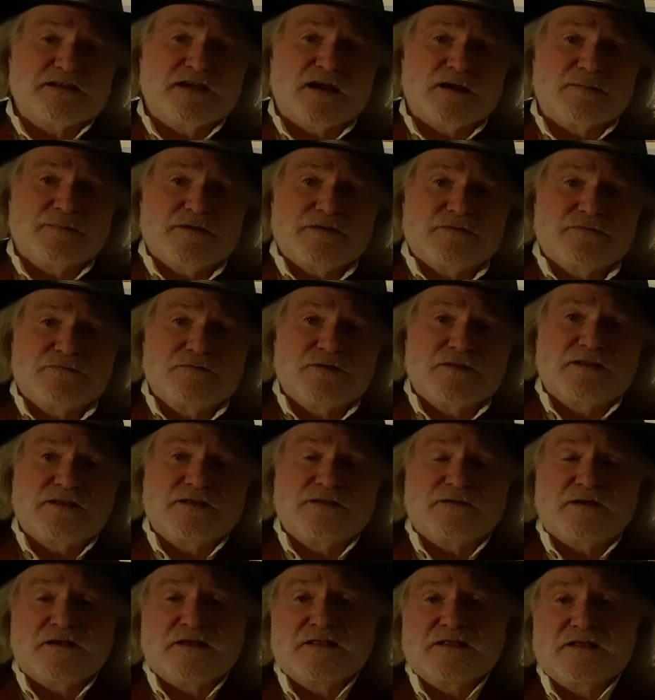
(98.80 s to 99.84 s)
Army
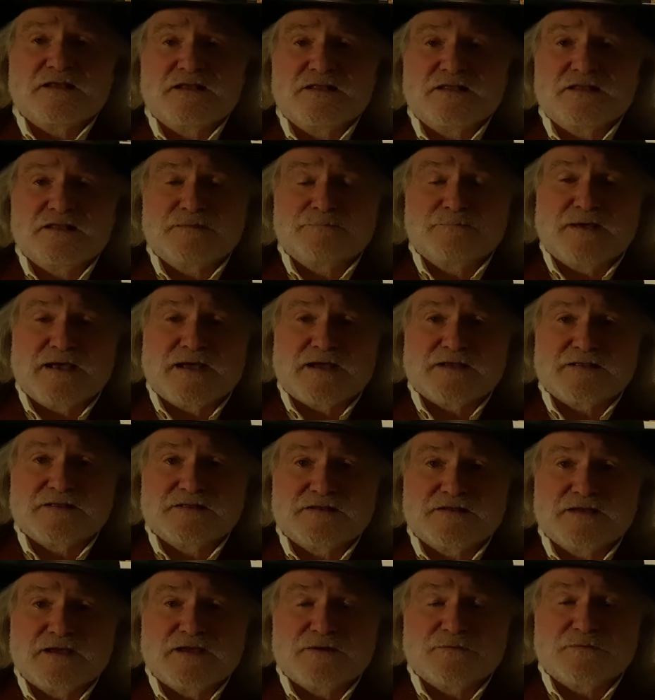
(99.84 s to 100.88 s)
really, back in the
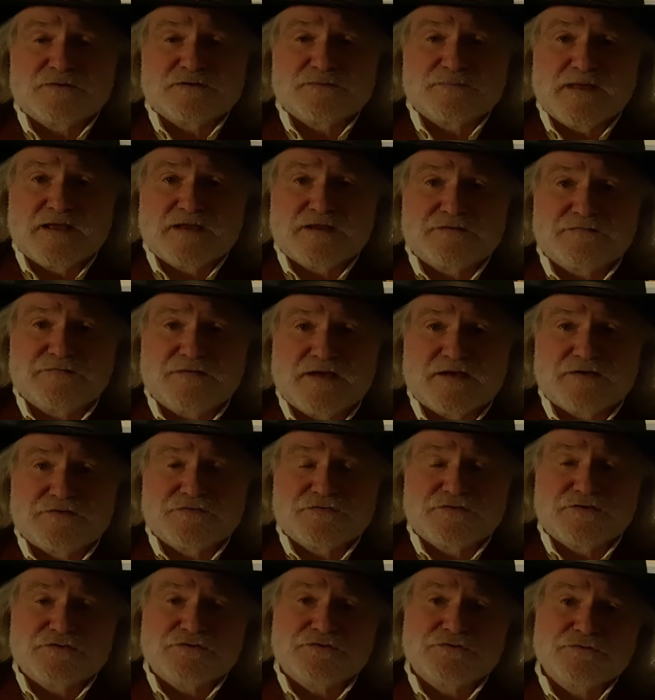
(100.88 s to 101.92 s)
day, was
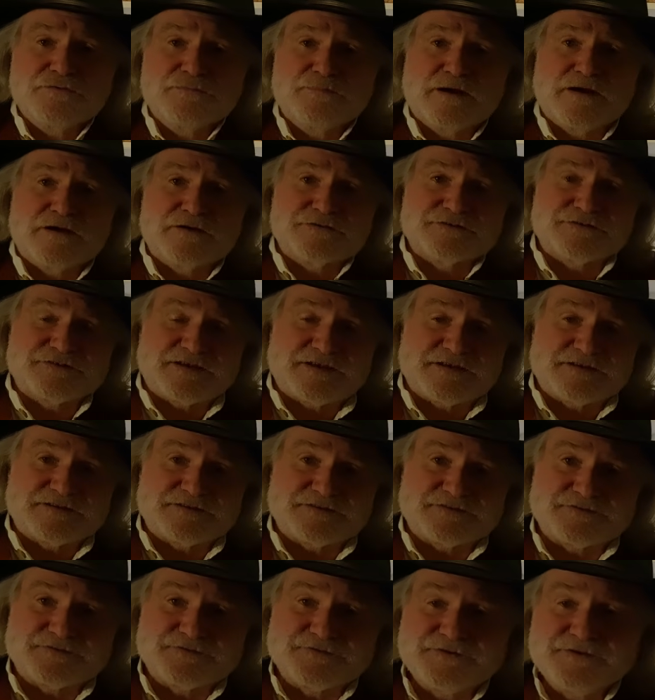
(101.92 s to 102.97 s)
manufactured in two barrel
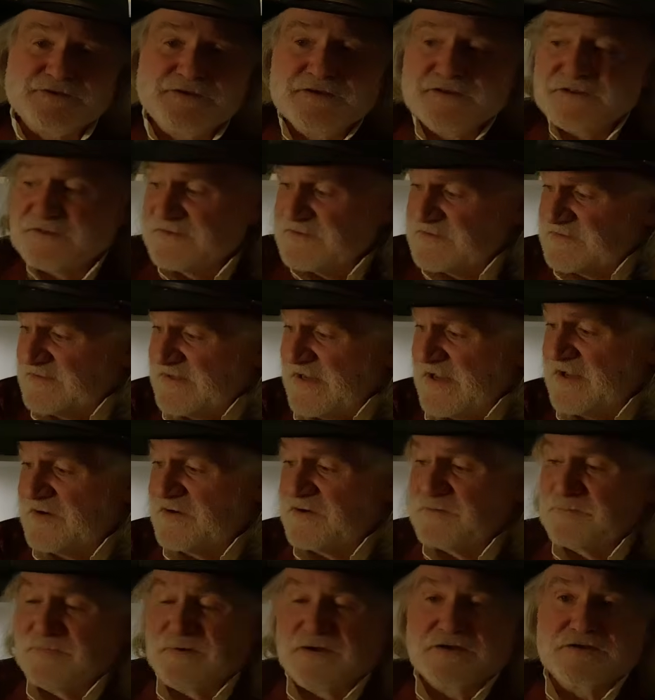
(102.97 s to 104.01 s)
sizes. The
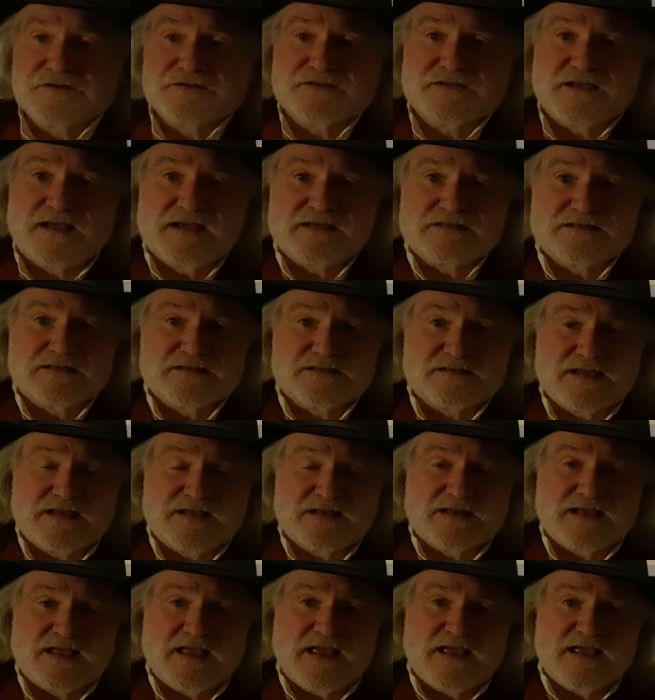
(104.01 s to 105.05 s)
standard barrel size is
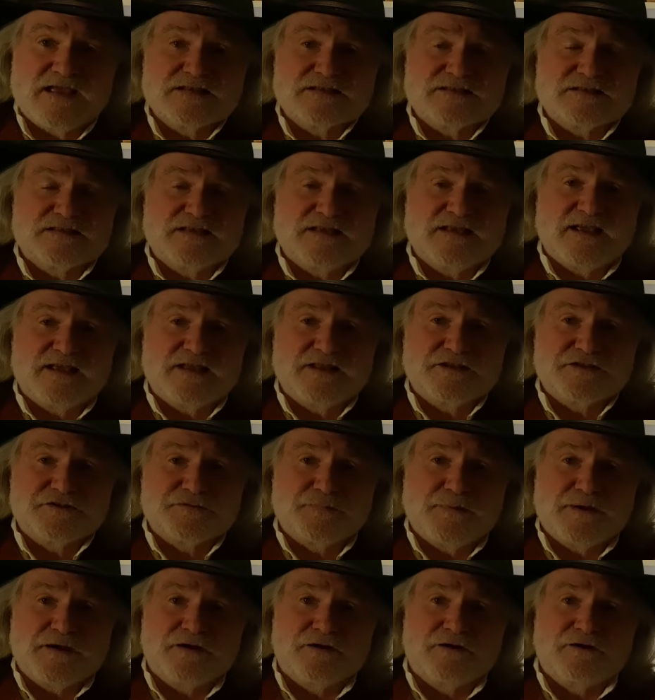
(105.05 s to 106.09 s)
the 8-inch
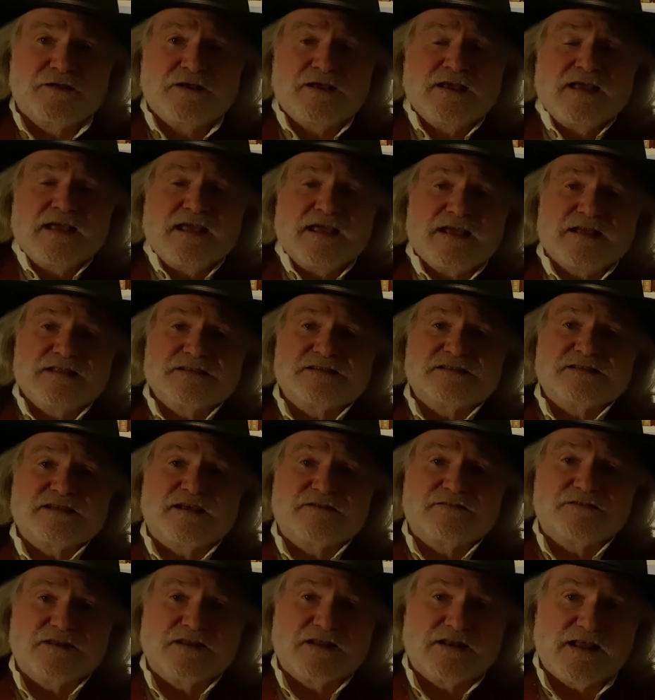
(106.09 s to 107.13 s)
barrel and
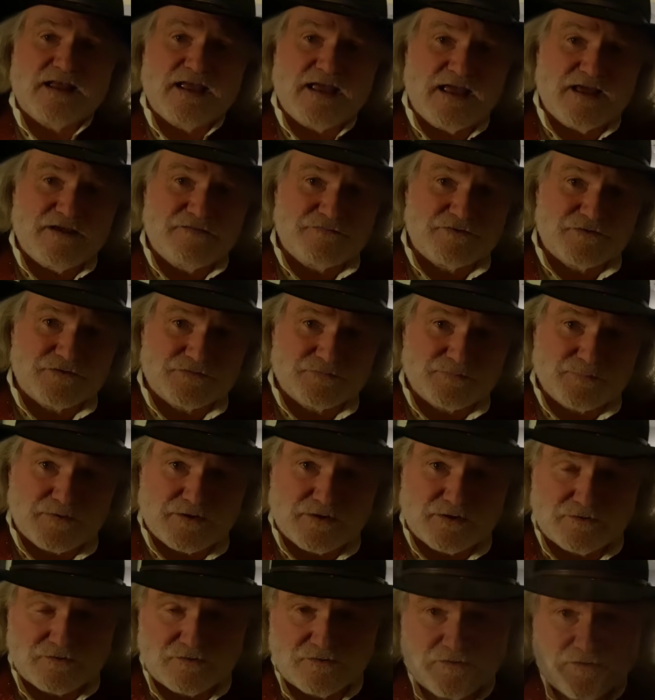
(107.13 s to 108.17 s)
7.5-inch
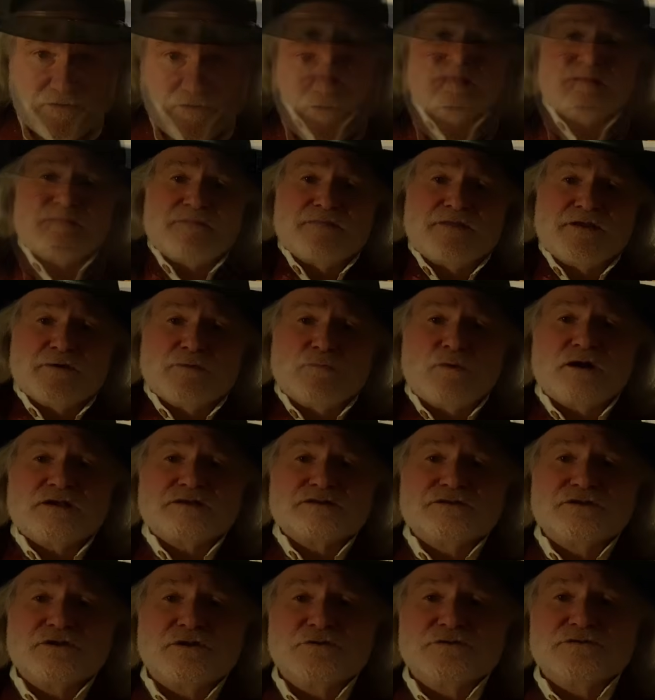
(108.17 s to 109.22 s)
barrel. There
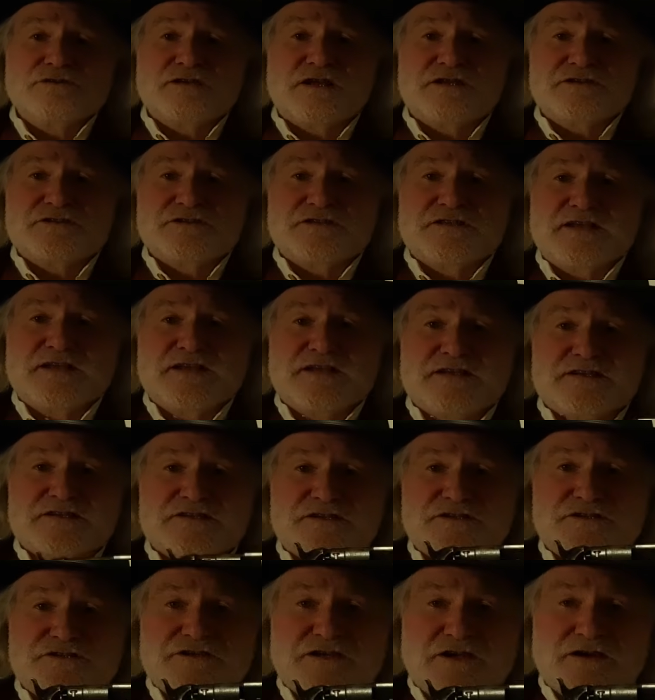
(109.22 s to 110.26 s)
was no such thing as
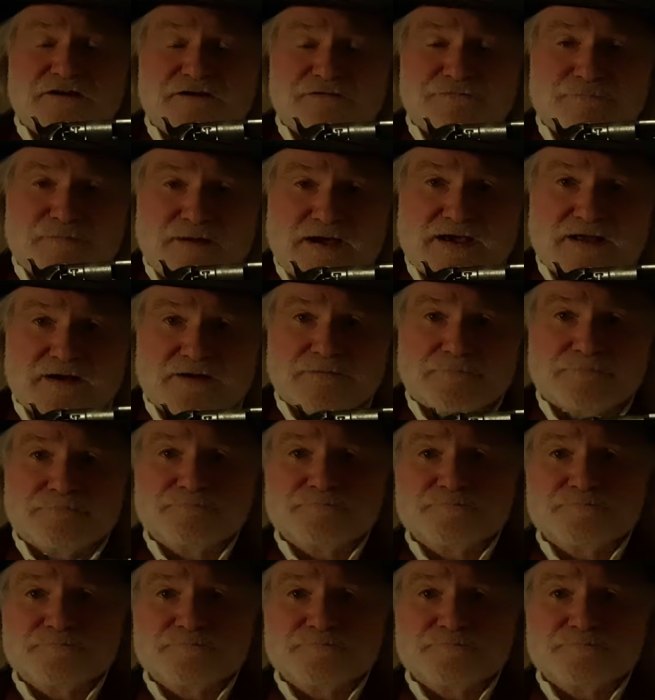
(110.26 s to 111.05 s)
a Sheriff model.